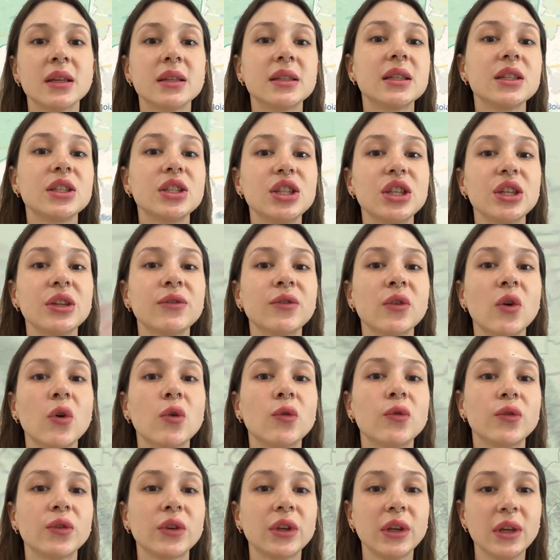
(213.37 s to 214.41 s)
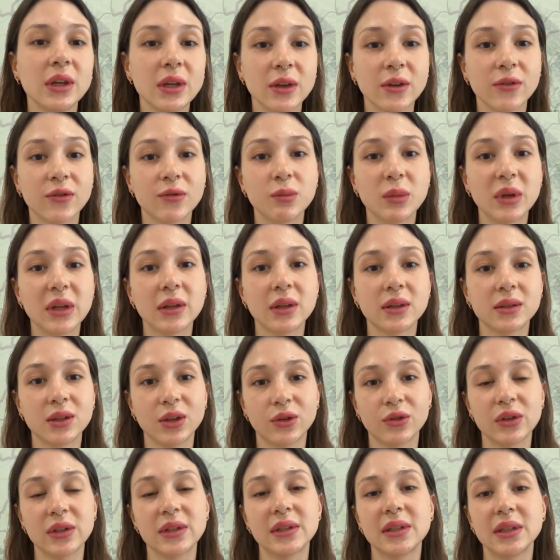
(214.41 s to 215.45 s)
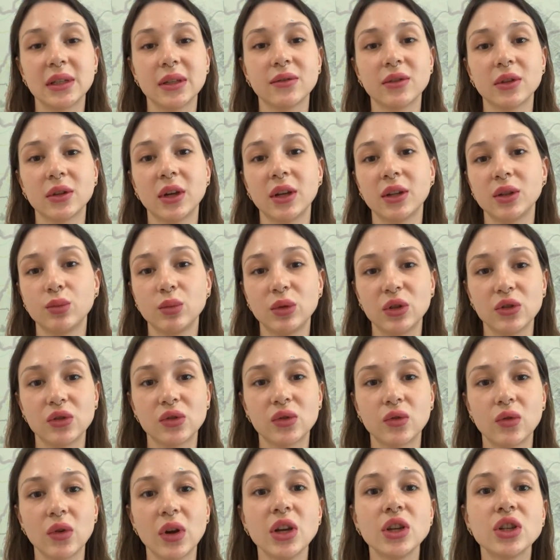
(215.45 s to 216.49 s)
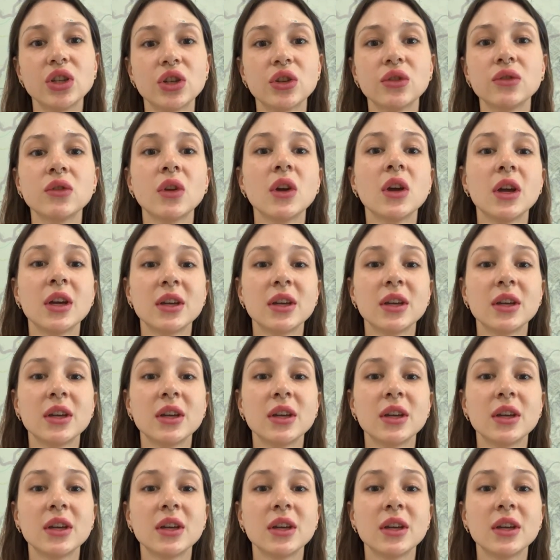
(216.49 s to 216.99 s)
The chief of Kyiv Military Civil Administration,